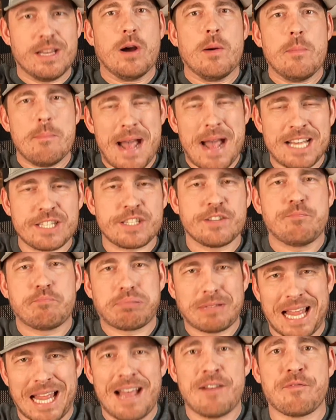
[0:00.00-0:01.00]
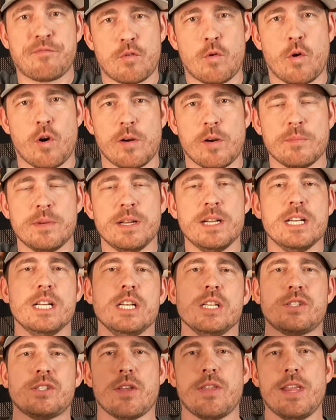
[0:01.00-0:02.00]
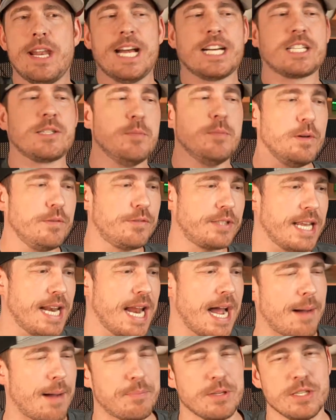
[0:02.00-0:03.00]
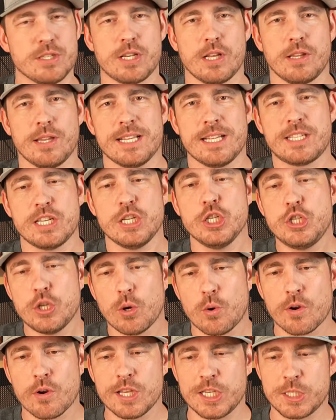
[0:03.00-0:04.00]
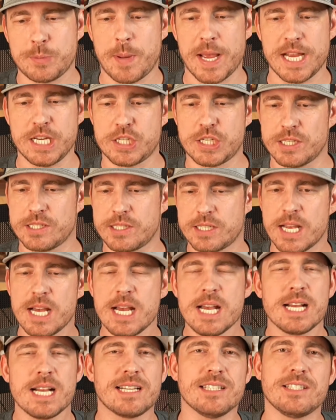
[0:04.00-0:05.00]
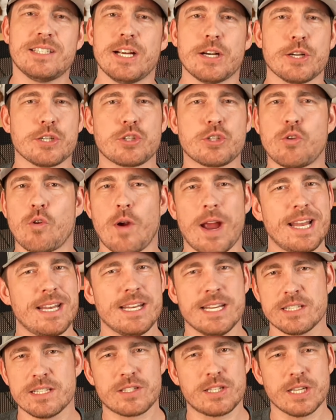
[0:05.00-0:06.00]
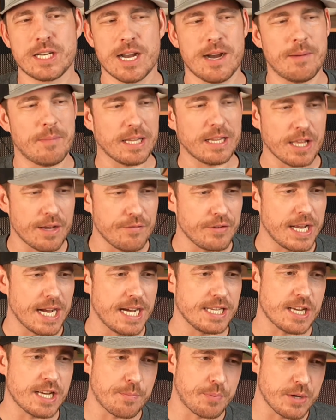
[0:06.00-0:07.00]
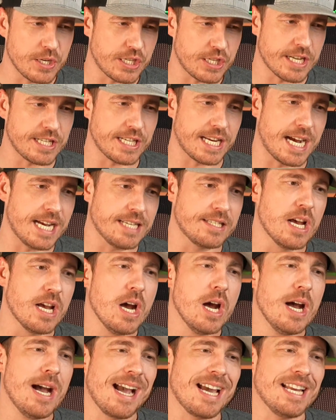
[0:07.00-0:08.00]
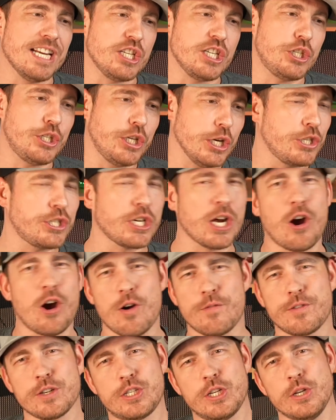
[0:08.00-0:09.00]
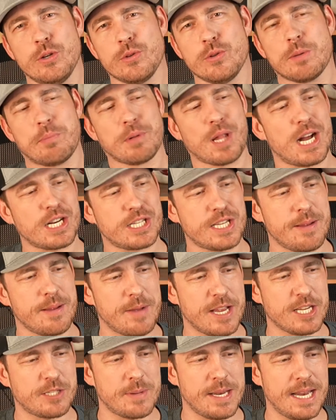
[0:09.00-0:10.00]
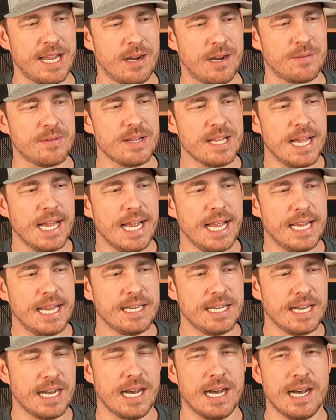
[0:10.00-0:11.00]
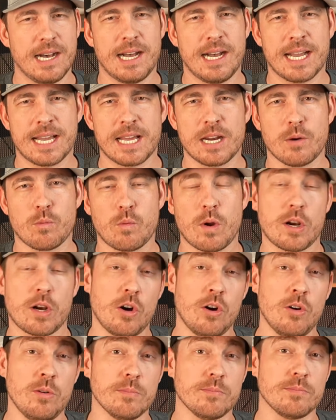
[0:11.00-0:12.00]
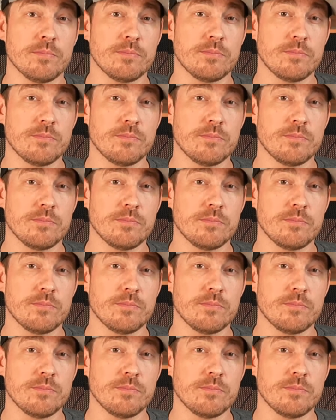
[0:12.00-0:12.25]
massive platform so the next moves can happen. So let's endure this patience because there is greatness to come. I love you guys. I appreciate you guys. I'm going to shoot you over to the blockchain basement now. And I got to run home,